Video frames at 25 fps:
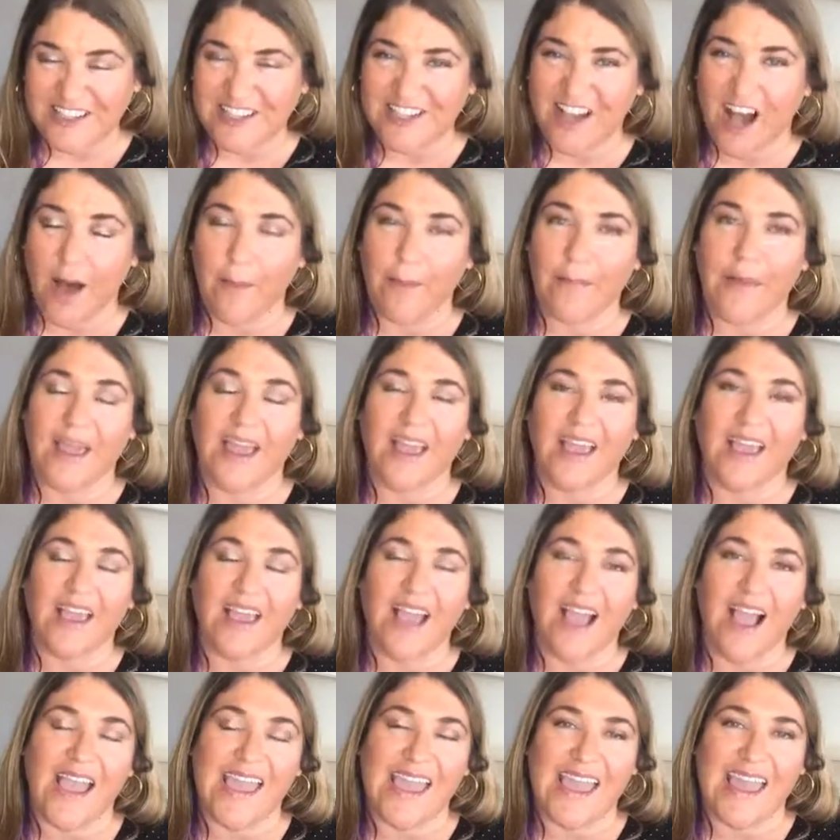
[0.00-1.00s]
topic
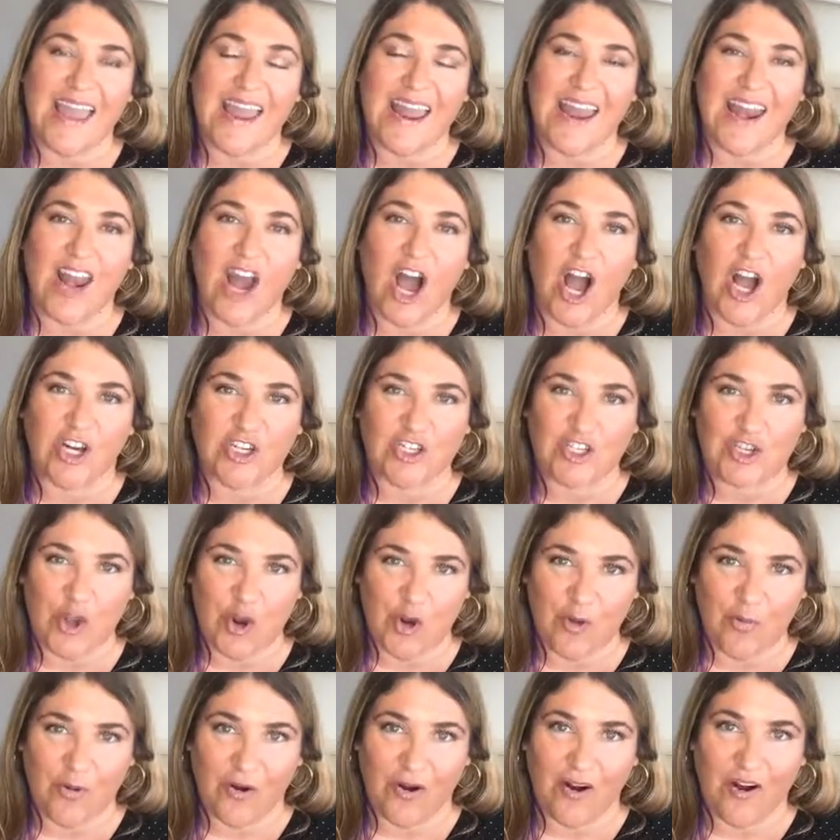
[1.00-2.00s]
in
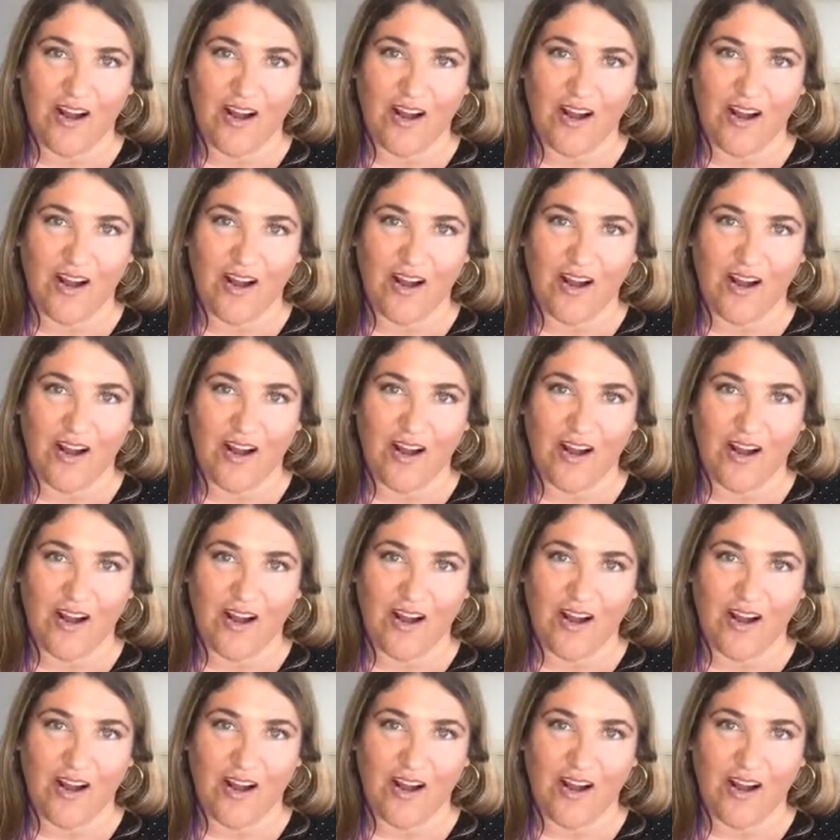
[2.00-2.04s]
October.